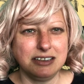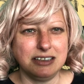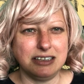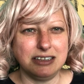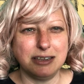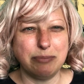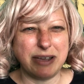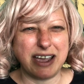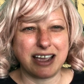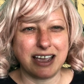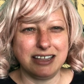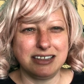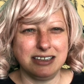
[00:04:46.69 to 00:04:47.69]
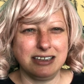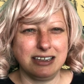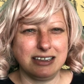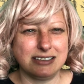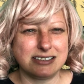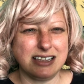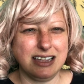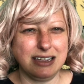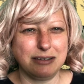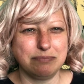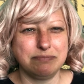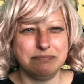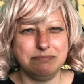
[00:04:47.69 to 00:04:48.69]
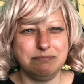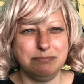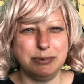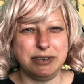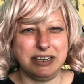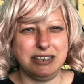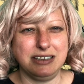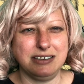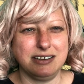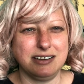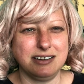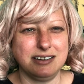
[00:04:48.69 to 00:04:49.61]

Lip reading: in the back. I think it's like pretty